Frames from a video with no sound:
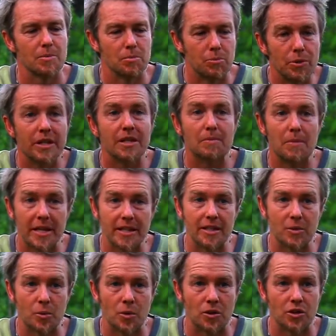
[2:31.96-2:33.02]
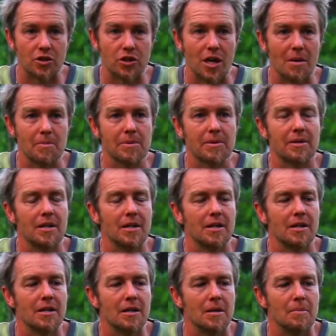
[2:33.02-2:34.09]
brick making workshop,
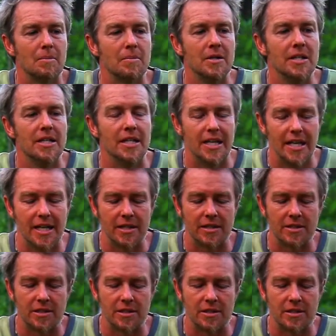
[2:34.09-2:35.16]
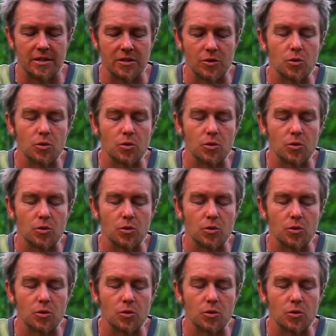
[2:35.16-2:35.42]
and the